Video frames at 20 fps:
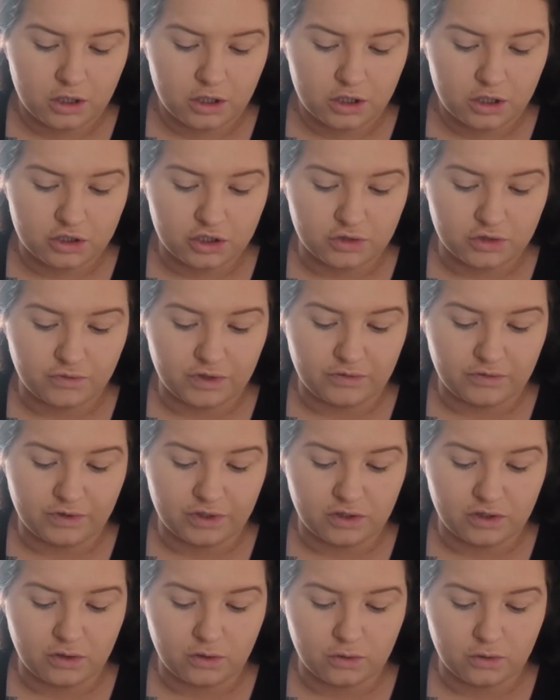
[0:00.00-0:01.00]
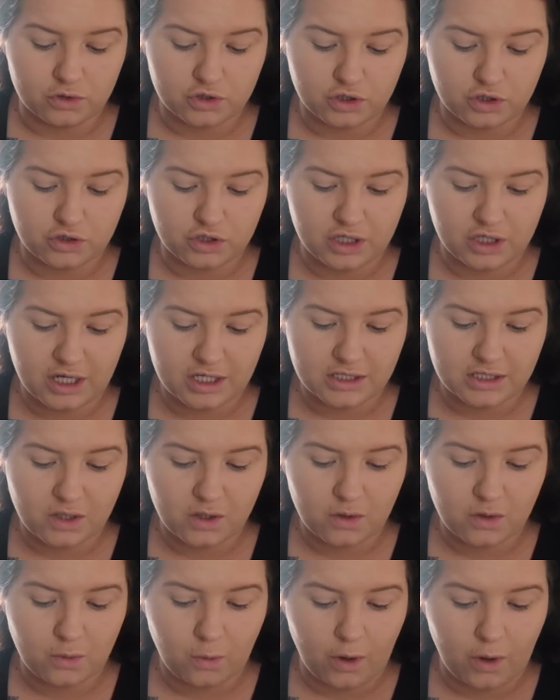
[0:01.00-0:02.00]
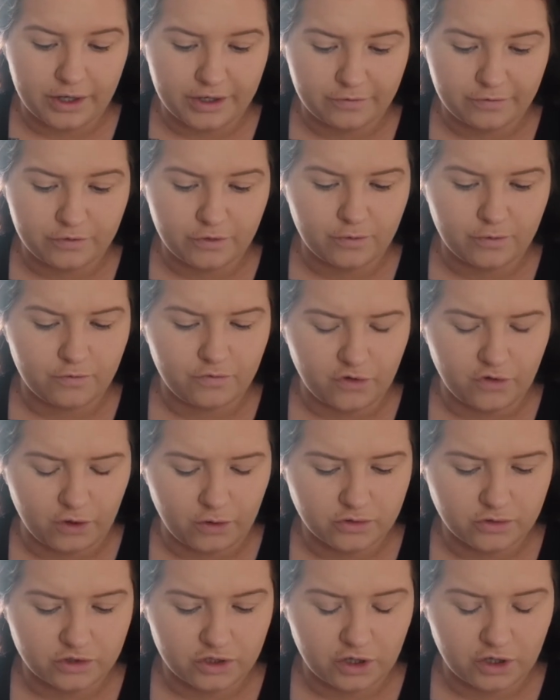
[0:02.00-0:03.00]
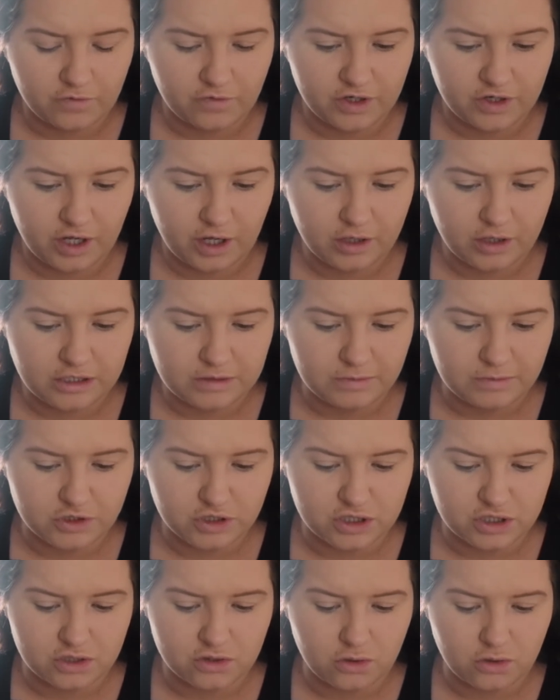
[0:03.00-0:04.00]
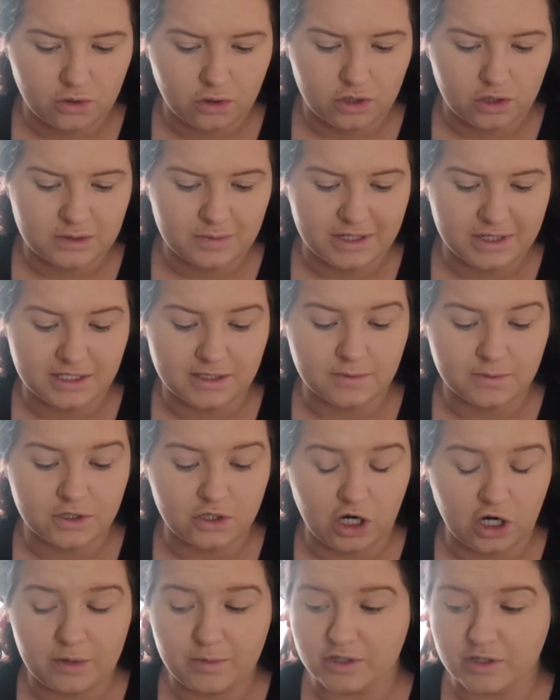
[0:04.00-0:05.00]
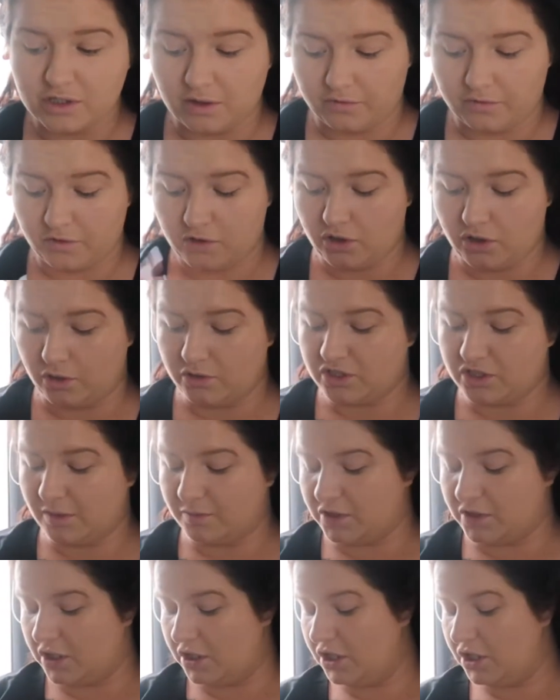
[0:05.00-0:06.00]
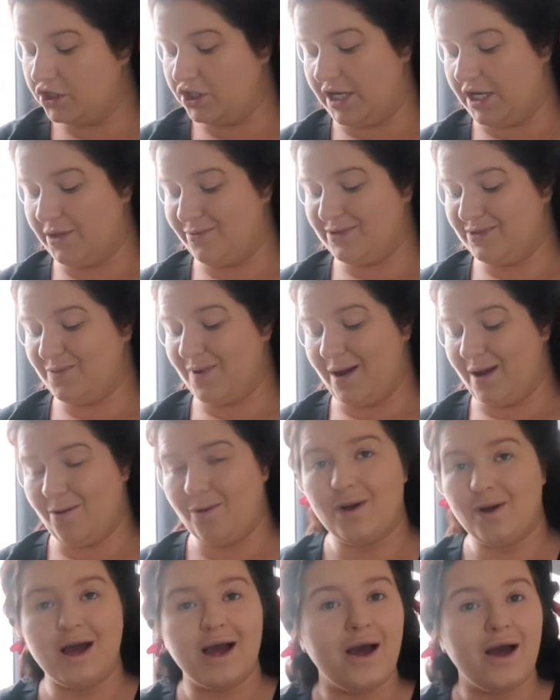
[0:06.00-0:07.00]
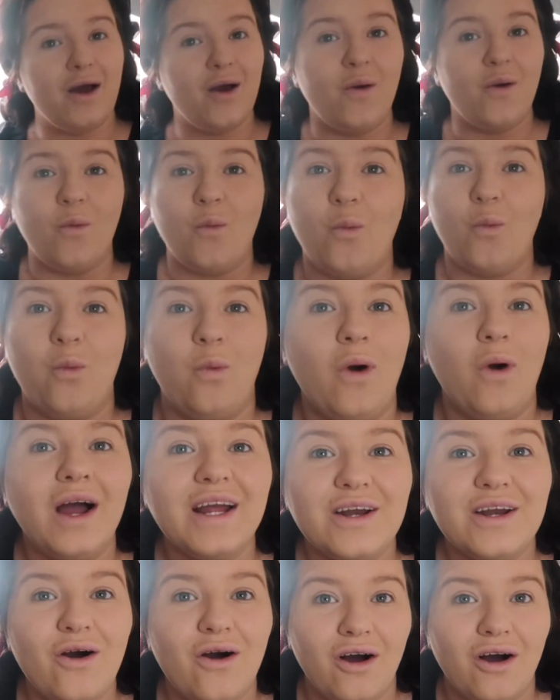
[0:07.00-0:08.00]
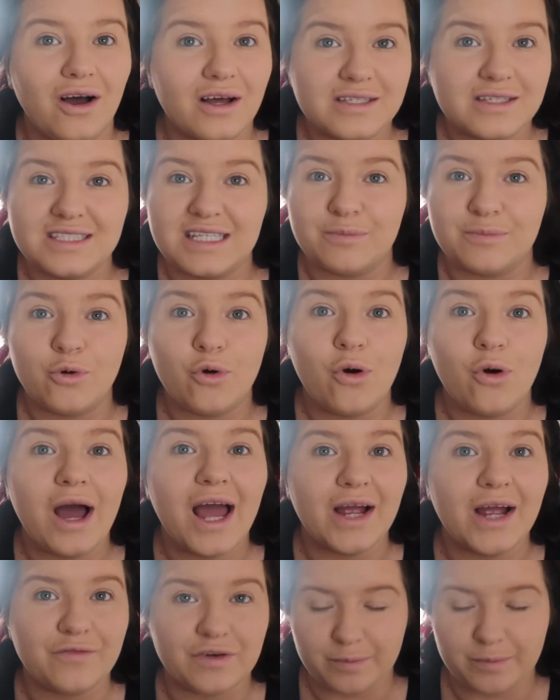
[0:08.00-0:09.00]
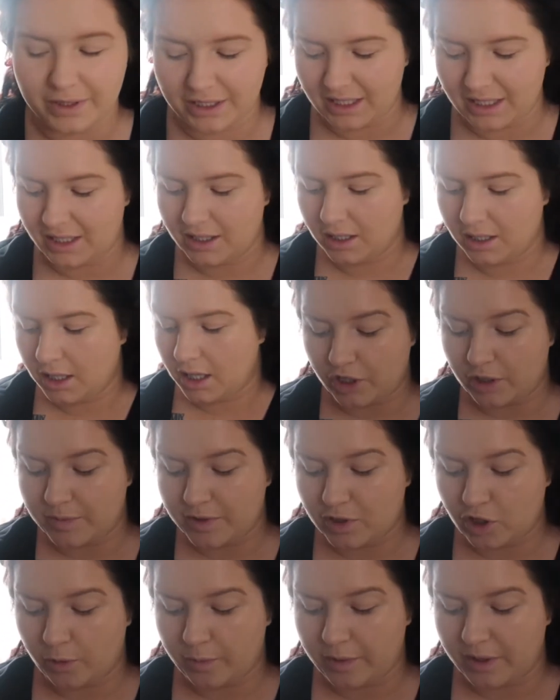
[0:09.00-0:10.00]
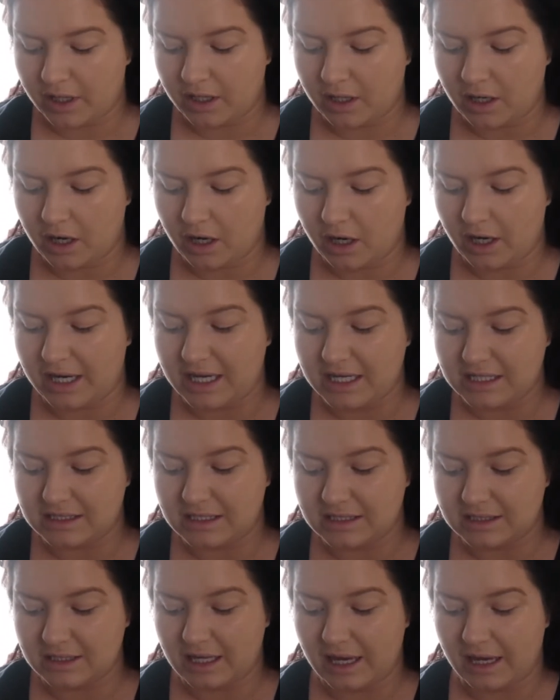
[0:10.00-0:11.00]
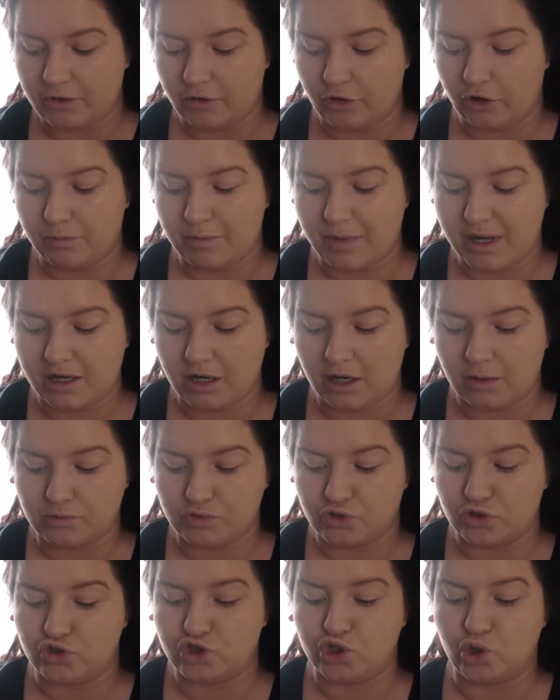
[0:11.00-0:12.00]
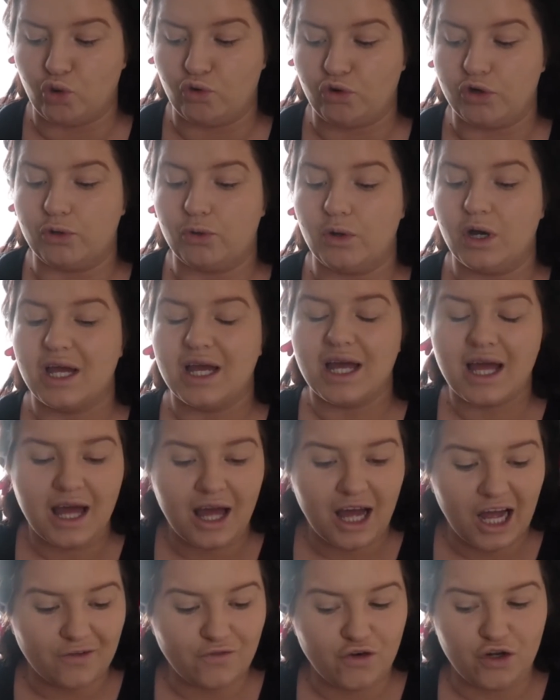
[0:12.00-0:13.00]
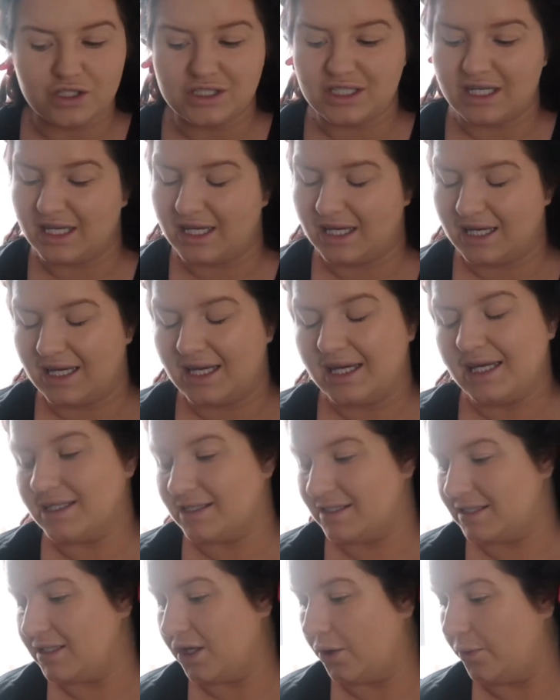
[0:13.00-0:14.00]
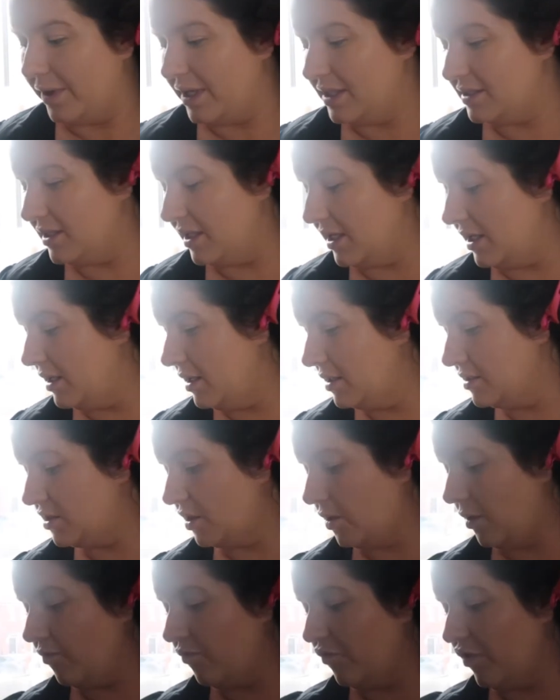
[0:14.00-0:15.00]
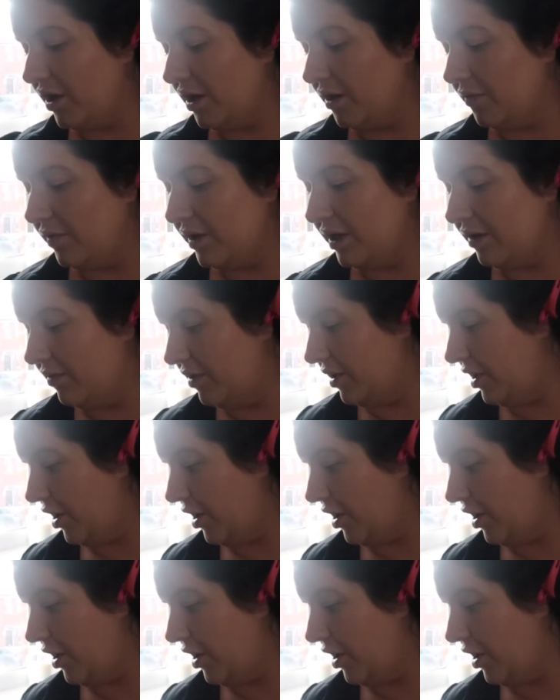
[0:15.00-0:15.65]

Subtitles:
She's really, really cool. So she gets quite a few views on her videos, but she's not got as many subscribers. So if you go sub to her channel as well, why not support everybody? I'm gonna be copying her easy scarecrow makeup tutorial. I've looked at it, it's so easy. So I'm really, really, really